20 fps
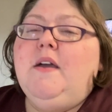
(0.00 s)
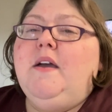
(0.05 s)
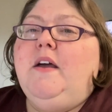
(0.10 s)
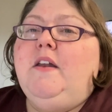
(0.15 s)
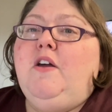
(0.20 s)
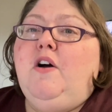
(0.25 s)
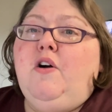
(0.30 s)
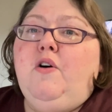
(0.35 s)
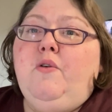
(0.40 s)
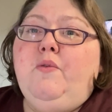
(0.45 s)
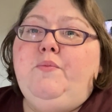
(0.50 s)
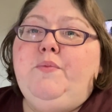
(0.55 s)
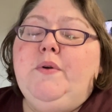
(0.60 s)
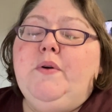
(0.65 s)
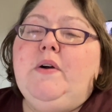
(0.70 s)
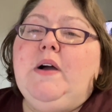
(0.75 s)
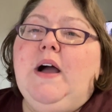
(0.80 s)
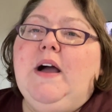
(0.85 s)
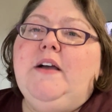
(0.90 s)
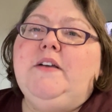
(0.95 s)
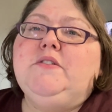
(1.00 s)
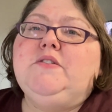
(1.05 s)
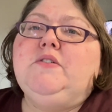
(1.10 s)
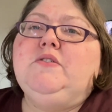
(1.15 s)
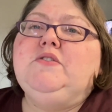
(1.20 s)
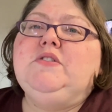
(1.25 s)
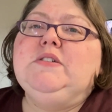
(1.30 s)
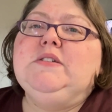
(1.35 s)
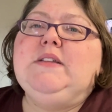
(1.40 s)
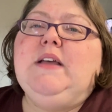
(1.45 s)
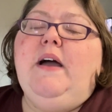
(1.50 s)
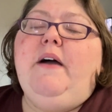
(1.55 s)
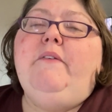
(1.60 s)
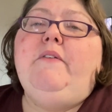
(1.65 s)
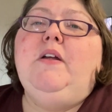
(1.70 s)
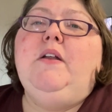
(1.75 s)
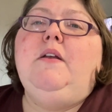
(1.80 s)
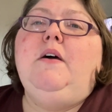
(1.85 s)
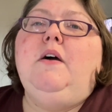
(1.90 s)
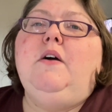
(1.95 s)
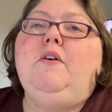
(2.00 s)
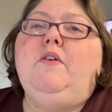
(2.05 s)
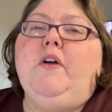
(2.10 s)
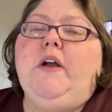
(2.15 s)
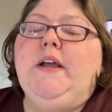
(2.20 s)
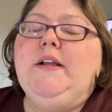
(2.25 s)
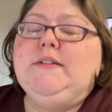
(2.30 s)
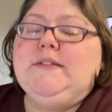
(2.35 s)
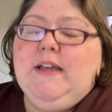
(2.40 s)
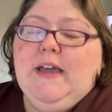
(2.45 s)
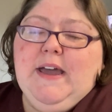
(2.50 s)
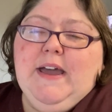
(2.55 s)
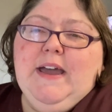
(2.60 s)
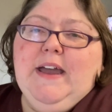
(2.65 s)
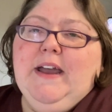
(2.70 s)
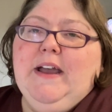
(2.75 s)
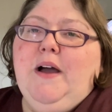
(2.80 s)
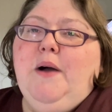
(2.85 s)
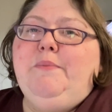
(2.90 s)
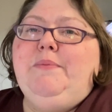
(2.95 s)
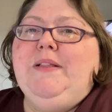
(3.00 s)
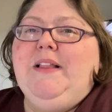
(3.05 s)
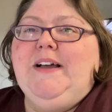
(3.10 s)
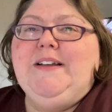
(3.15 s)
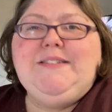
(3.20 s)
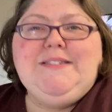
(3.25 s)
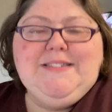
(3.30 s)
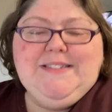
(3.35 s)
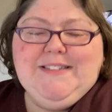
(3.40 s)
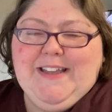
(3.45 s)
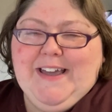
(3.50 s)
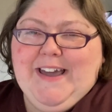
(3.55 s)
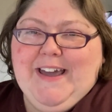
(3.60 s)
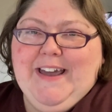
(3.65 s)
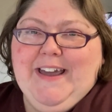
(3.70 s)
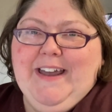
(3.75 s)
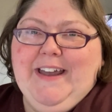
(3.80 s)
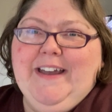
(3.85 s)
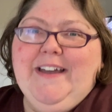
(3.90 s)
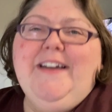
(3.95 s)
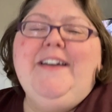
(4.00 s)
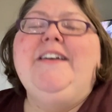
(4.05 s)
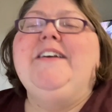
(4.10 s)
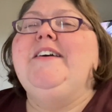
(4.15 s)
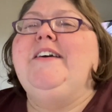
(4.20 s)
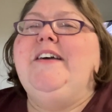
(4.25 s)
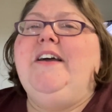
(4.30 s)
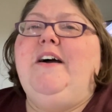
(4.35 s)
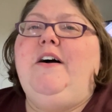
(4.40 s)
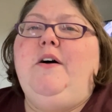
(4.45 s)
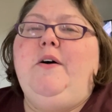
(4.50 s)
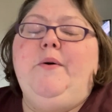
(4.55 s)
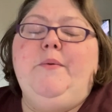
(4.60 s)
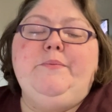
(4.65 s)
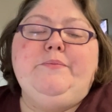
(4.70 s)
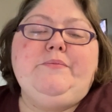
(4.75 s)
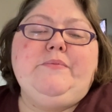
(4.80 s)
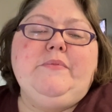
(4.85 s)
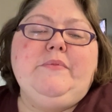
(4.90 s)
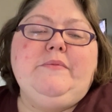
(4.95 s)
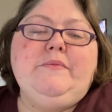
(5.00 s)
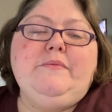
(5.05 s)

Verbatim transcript: And I hope you guys are just having a great day, a blessed day. Um,